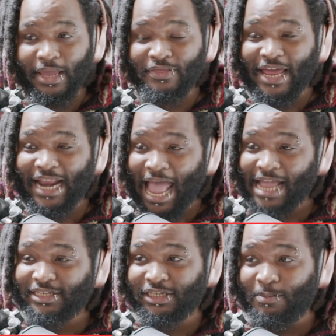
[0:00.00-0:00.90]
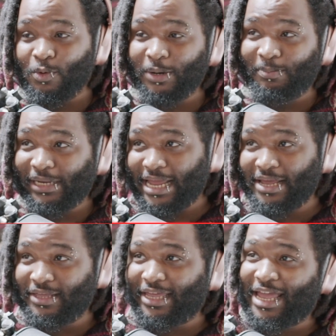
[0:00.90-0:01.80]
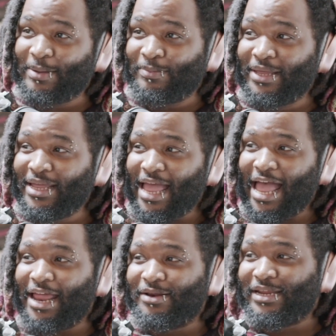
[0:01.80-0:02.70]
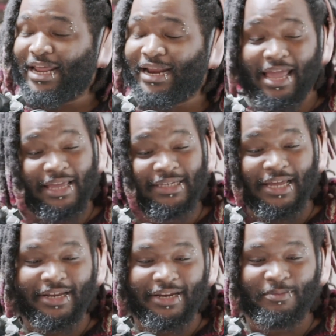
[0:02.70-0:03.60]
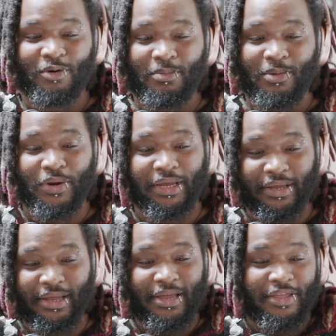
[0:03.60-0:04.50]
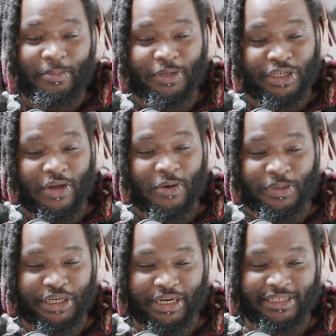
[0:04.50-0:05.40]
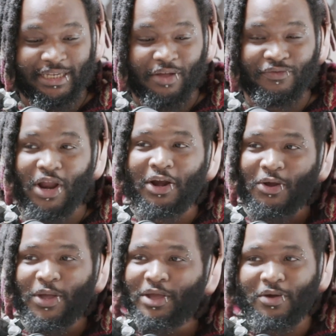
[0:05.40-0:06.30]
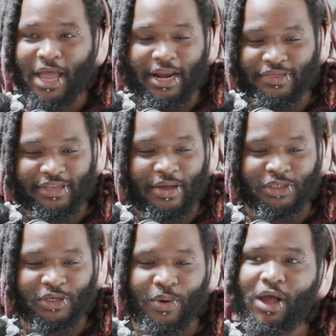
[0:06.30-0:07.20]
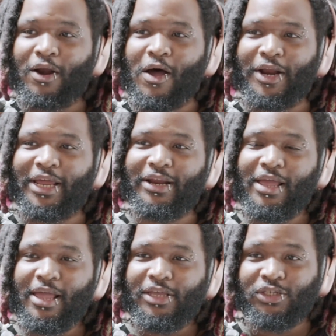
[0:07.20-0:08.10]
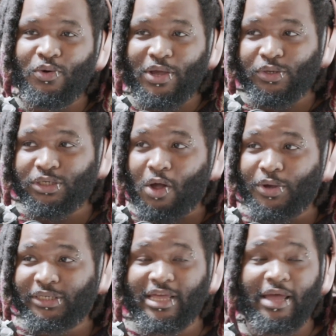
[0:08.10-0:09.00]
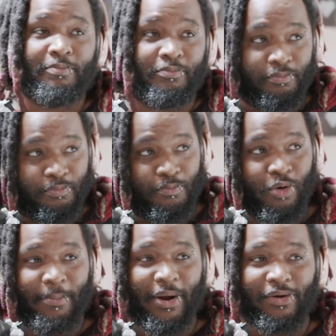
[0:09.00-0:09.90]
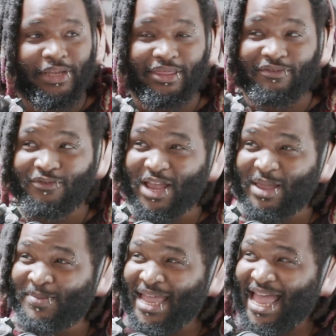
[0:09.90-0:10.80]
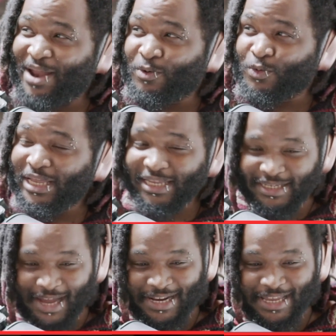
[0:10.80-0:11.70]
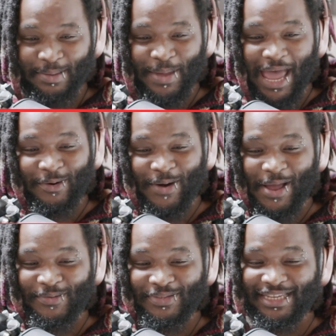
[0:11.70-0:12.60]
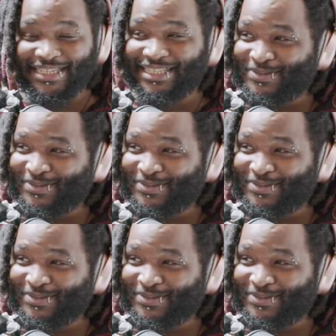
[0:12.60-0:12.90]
that had someone playing the game and getting excited and promoting the pachinko machine itself, not knowing anything that was going on it. So it was always them primarily in the frame, and really tiny in the background is this